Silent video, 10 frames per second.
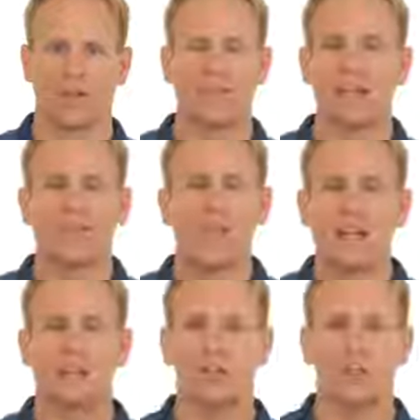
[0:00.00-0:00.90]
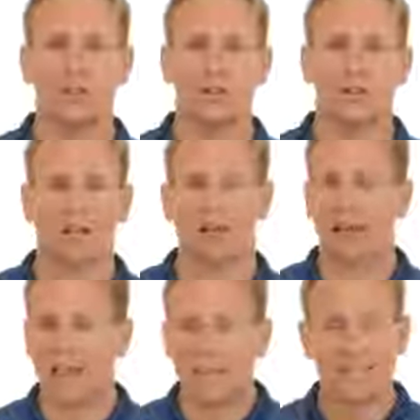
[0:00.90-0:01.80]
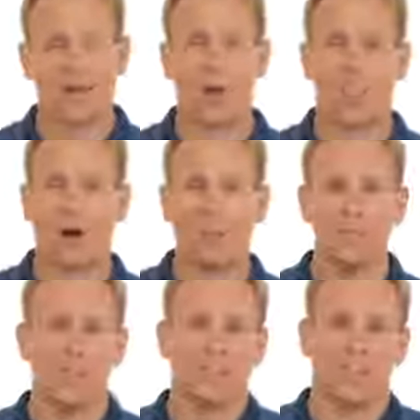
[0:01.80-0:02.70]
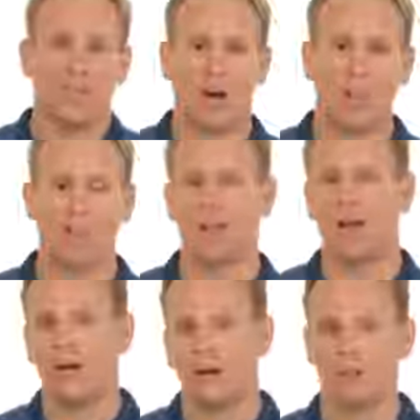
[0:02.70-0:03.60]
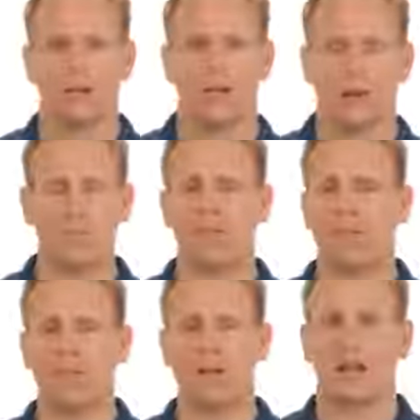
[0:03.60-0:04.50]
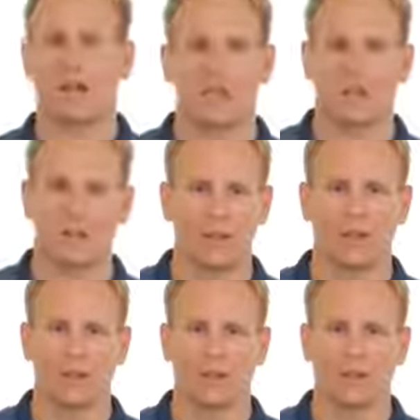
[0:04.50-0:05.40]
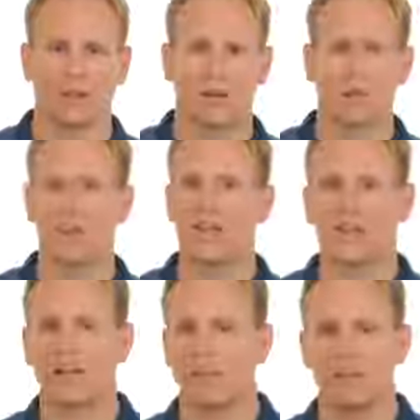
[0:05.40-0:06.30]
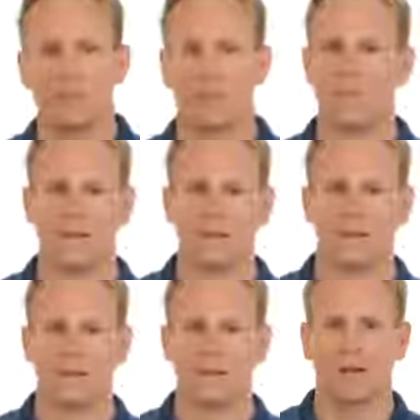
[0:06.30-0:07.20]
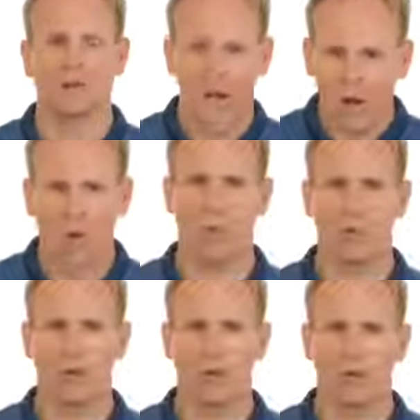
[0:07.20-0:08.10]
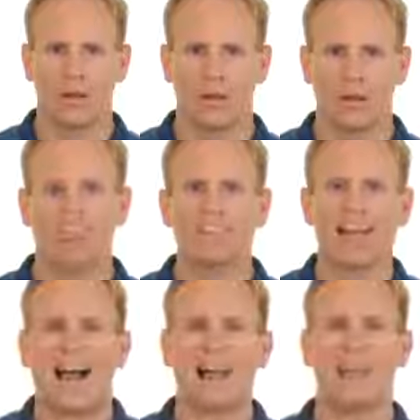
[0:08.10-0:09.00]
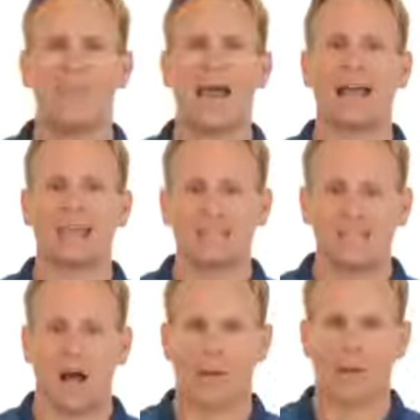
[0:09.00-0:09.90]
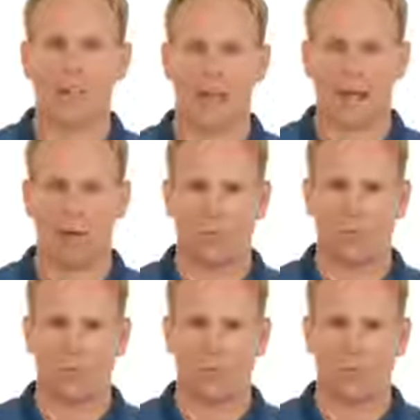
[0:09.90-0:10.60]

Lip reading: And then eventually, like I saw my mom, you just give up. You say, oh, I'm just going to be unhealthy. I'm just not going to feel my best. No, the dieting madness stops now.